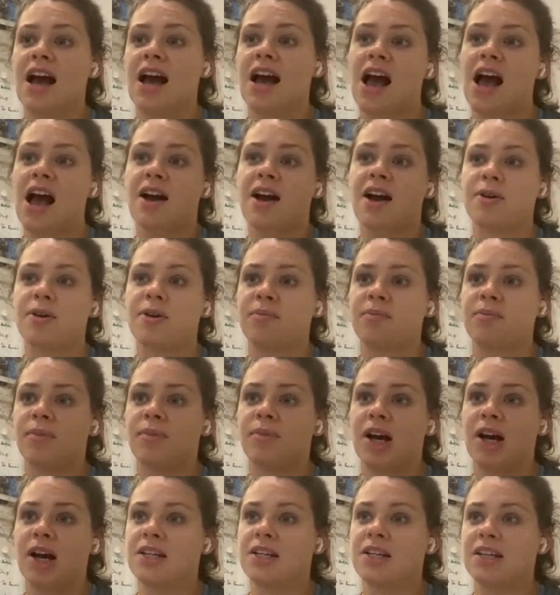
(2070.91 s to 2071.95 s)

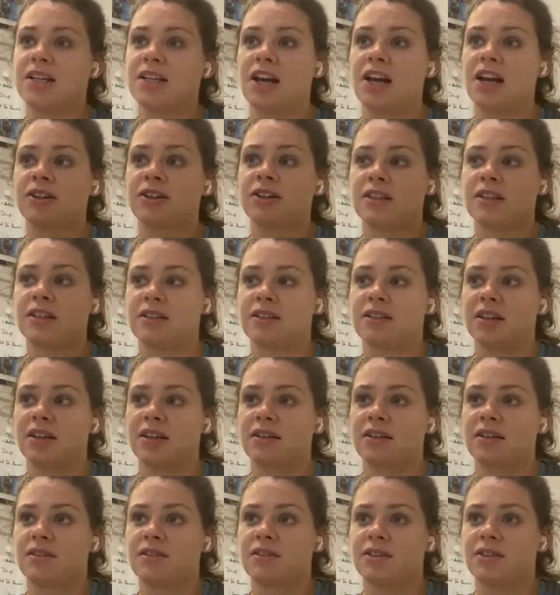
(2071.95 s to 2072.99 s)
And yeah, look,
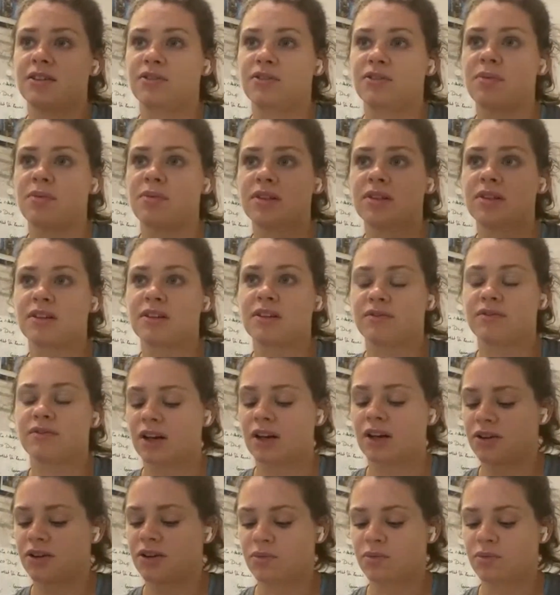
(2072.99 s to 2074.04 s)
the 3 months that
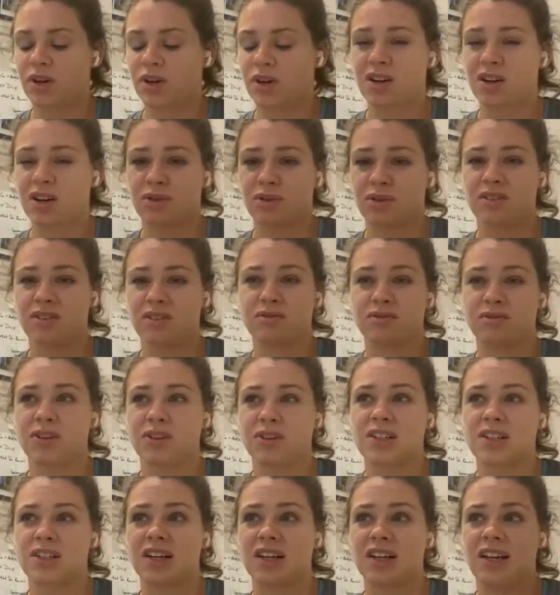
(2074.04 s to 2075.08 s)
followed in work were,
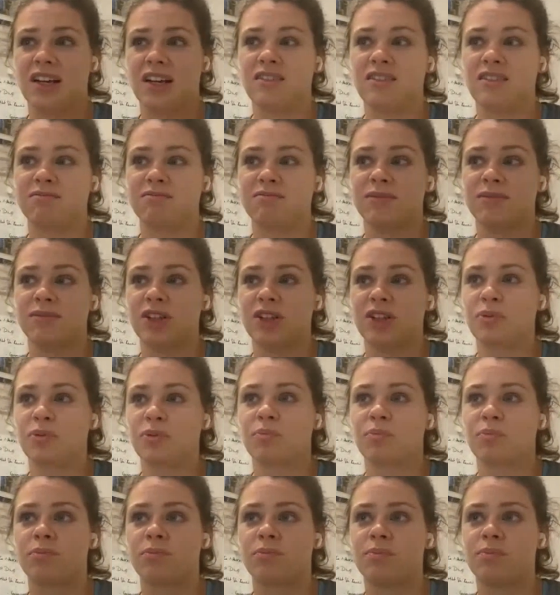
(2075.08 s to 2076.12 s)
unfortunately,
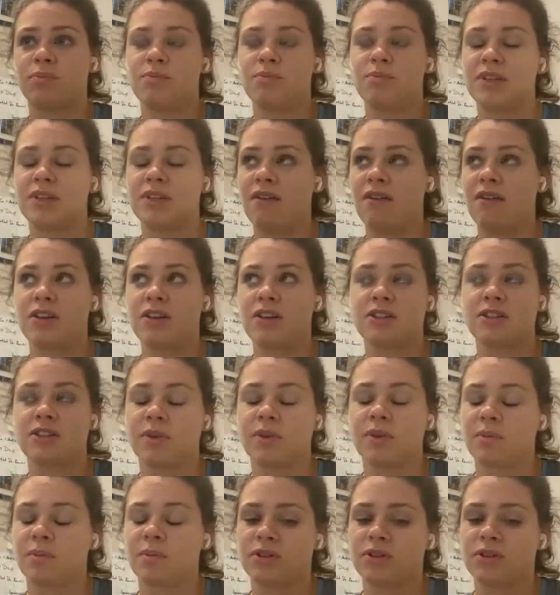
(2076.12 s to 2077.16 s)
definitely
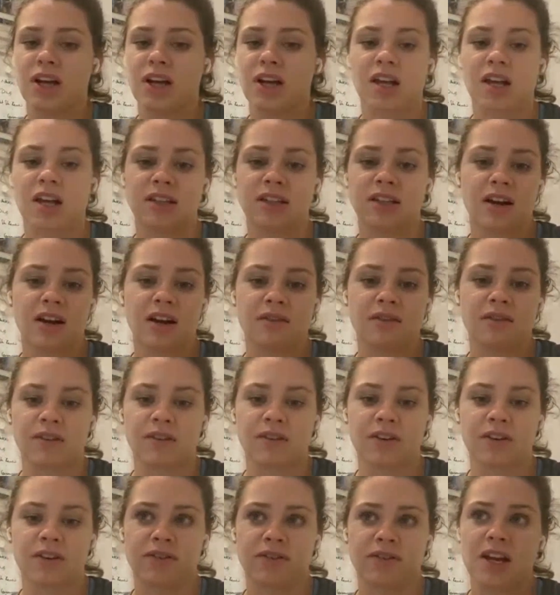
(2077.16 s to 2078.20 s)
some of the most challenging that I've
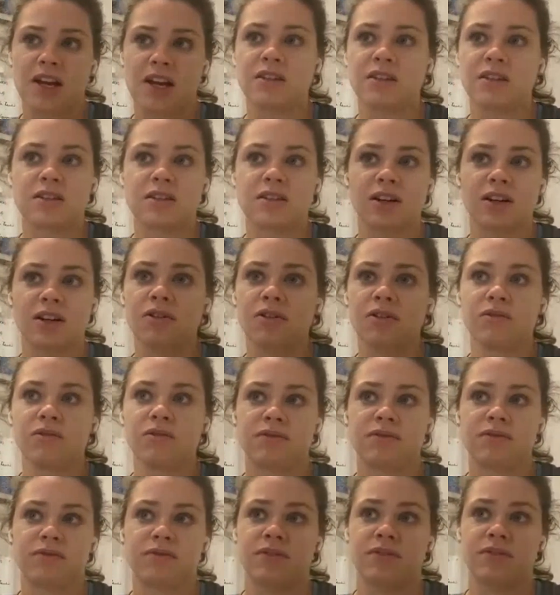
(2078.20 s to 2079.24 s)
ever faced,
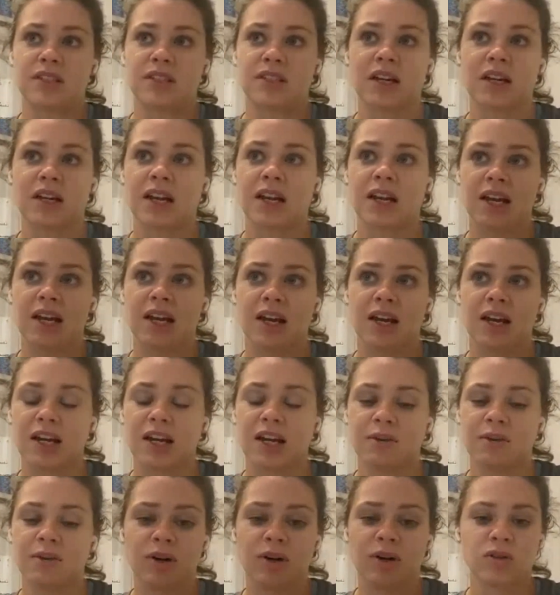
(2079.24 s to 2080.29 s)
physically
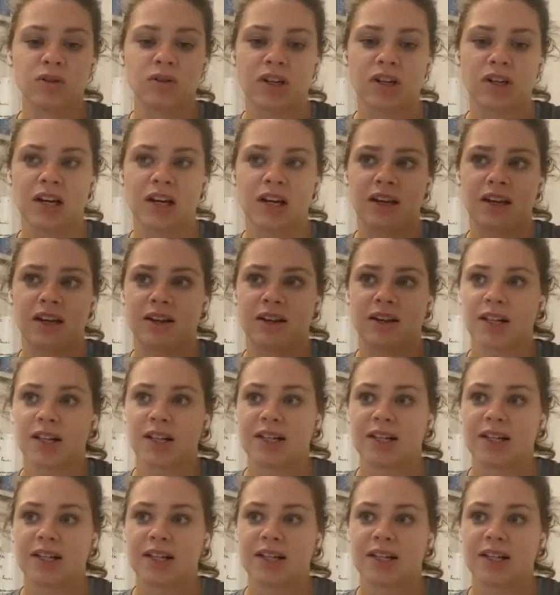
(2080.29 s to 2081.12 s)
and emotionally.